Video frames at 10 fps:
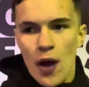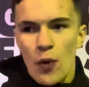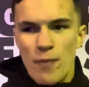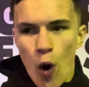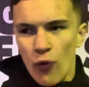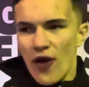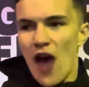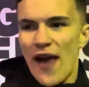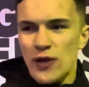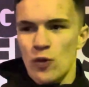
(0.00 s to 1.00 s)
We both are.
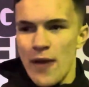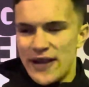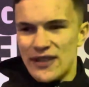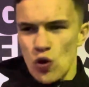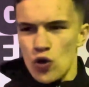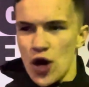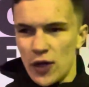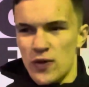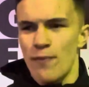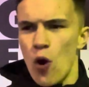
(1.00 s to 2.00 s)
That's what makes it so good.
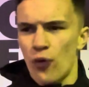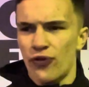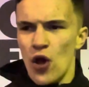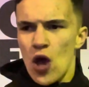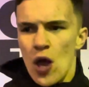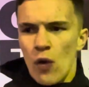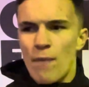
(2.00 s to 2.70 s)
Is we're